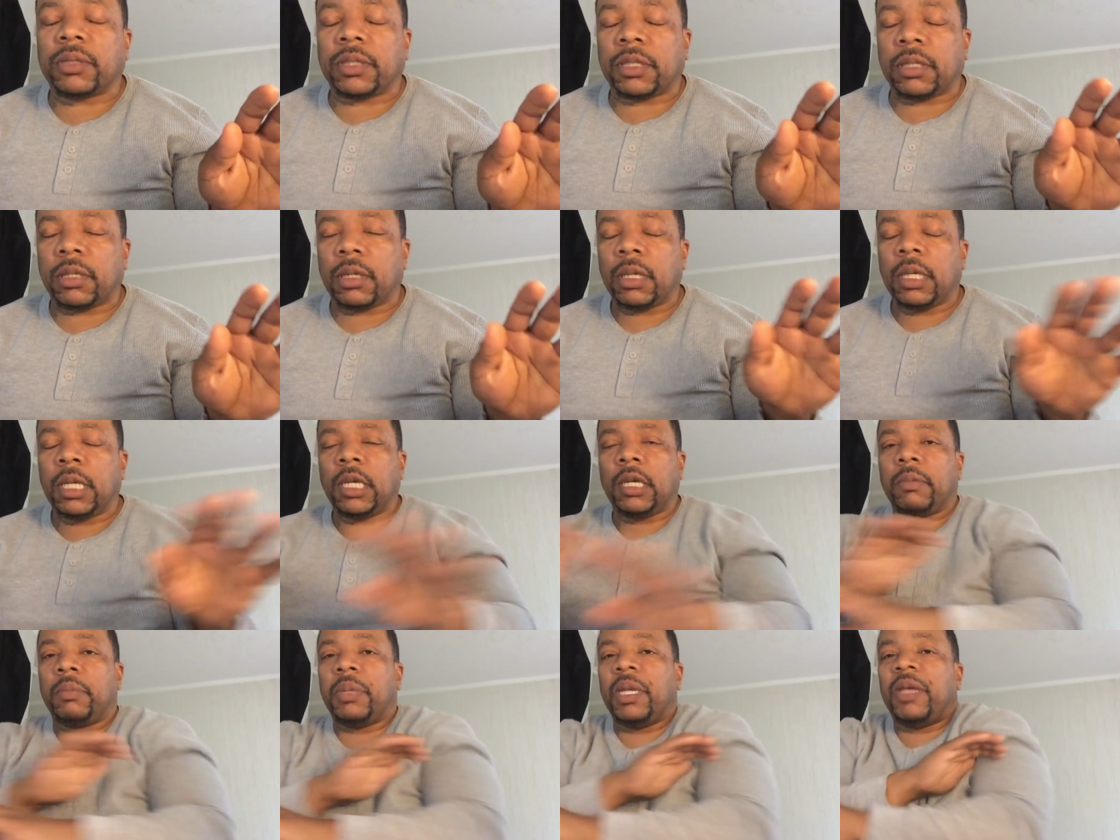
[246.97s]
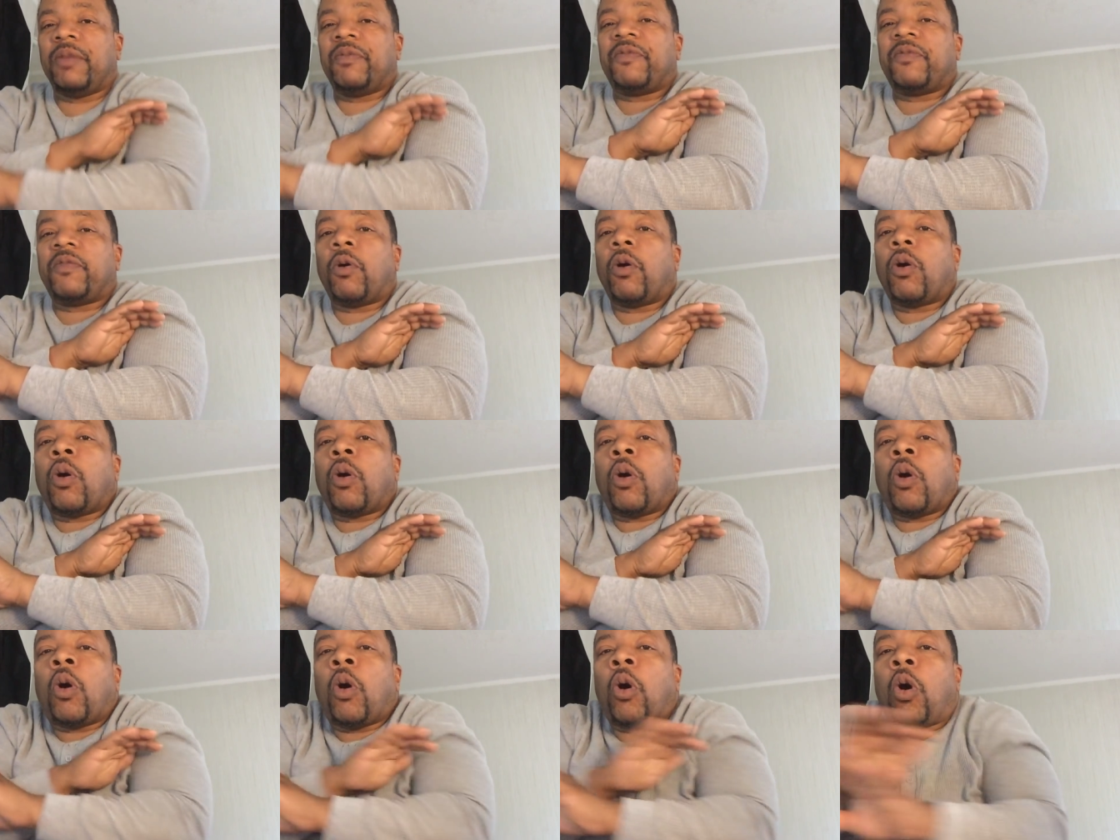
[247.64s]
Before
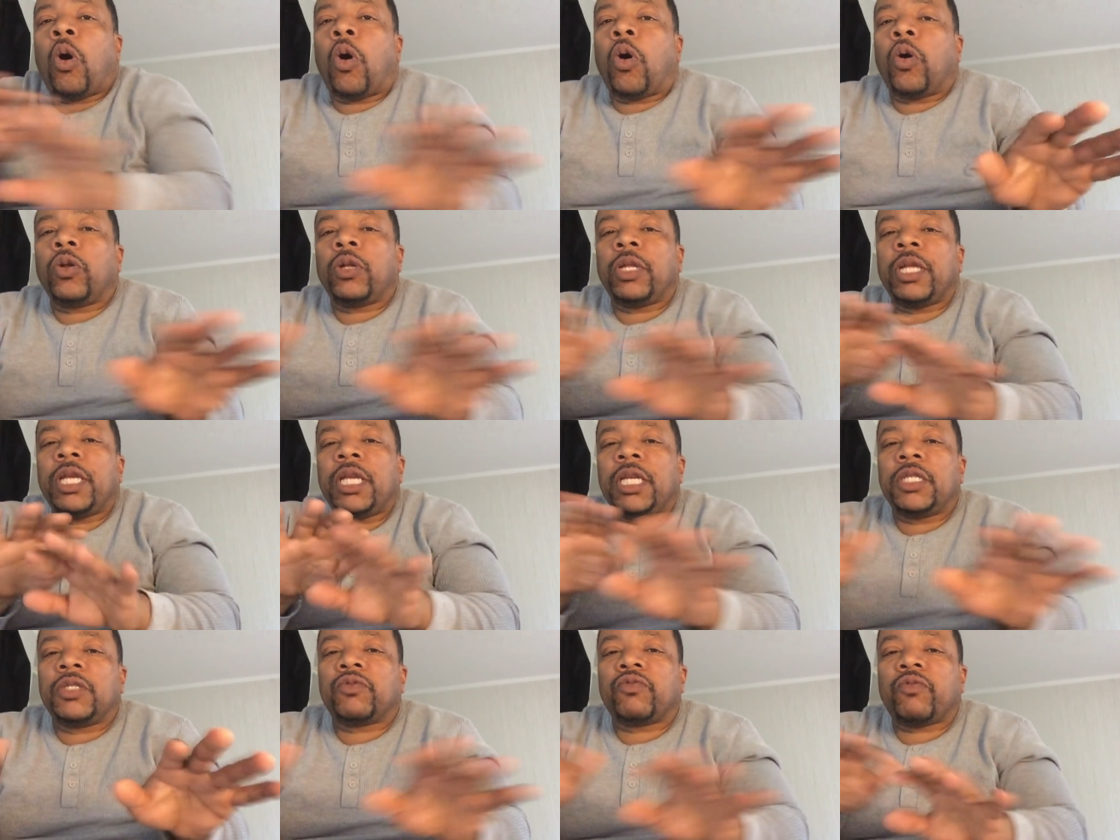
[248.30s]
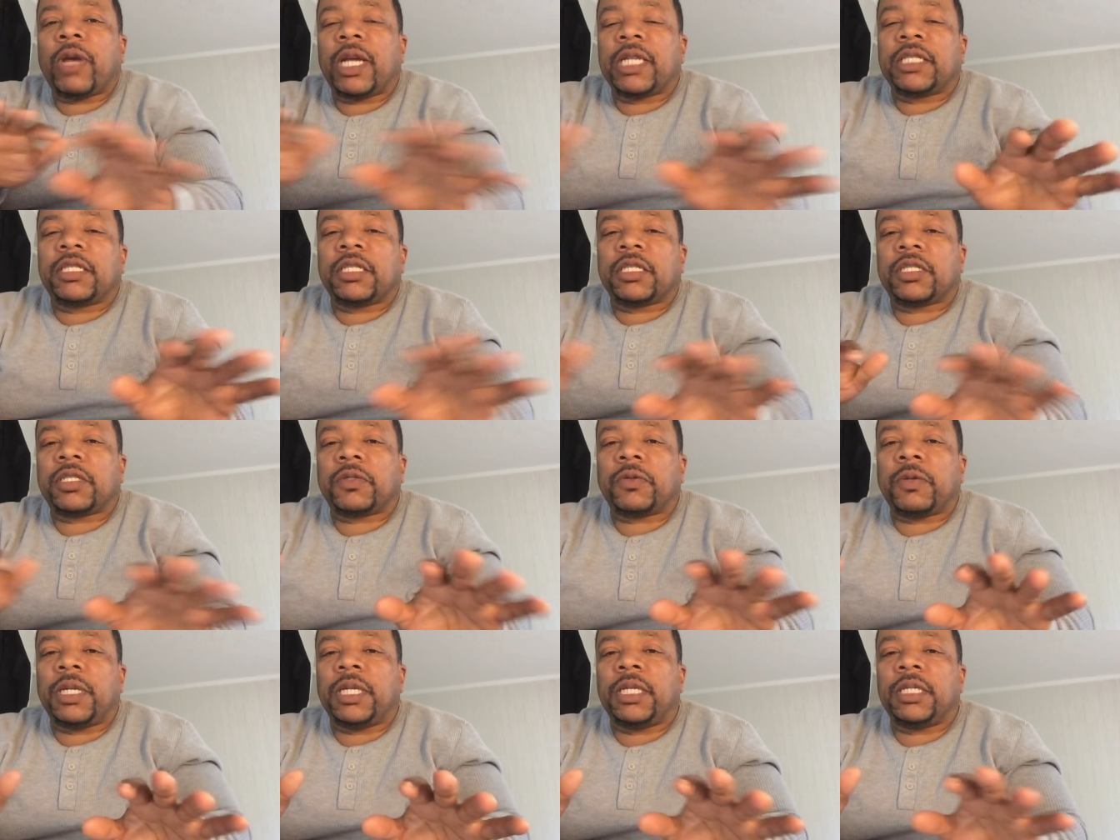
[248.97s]
all these registries
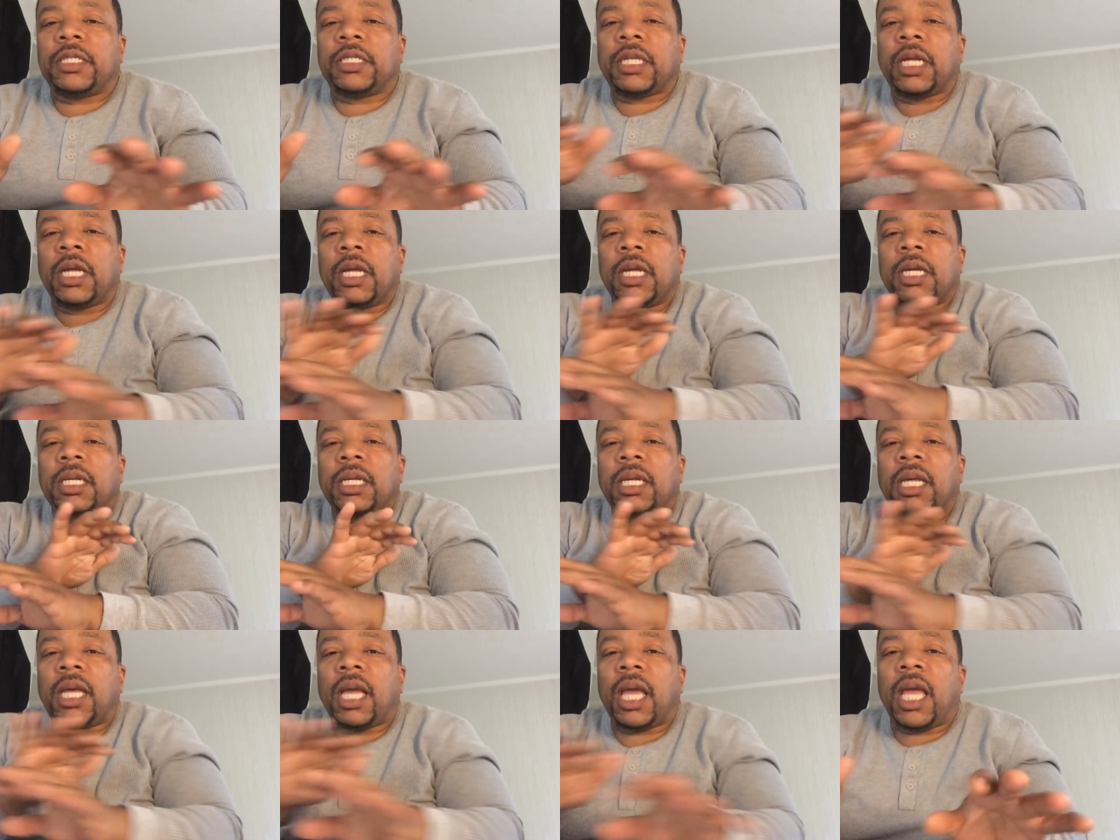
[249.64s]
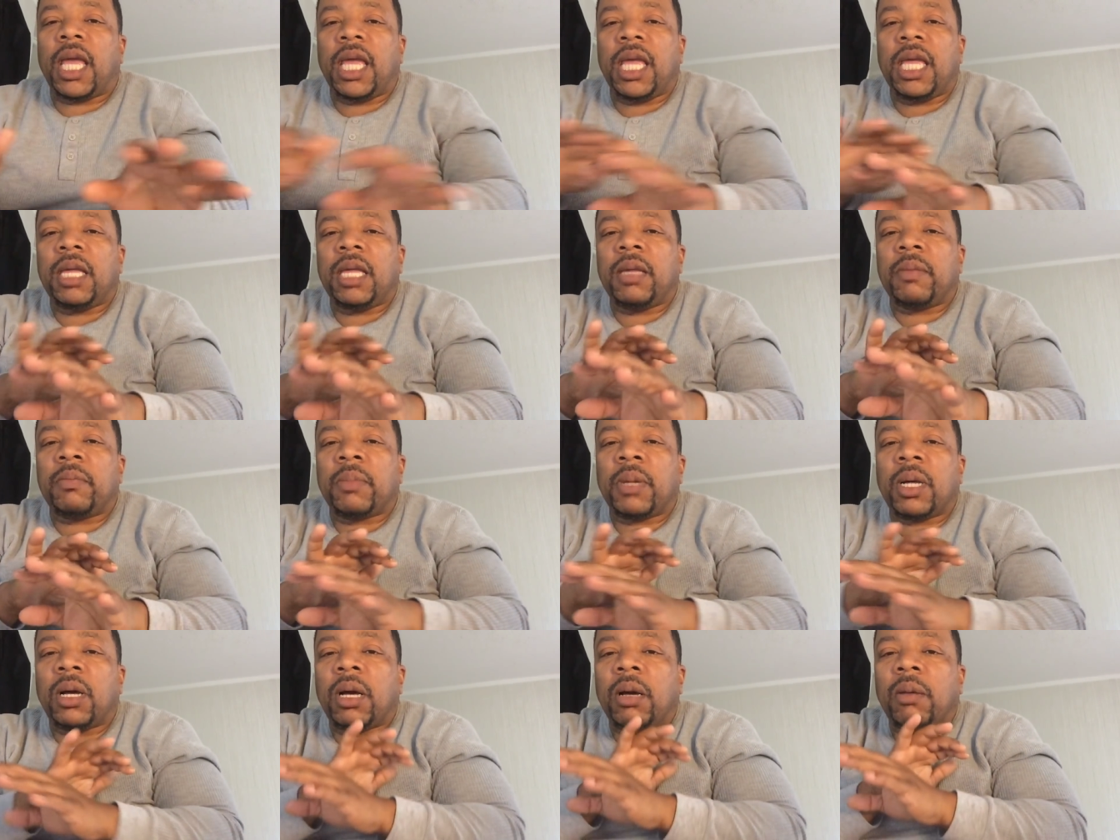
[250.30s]
came
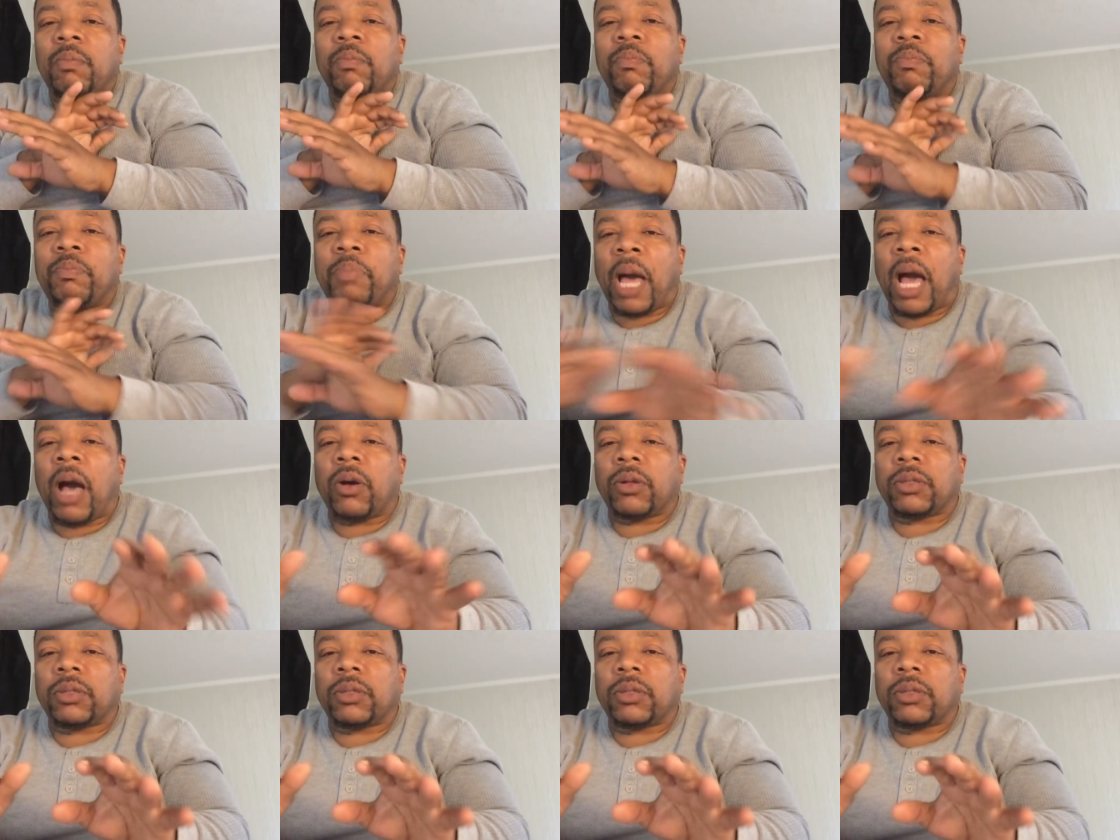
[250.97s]
about,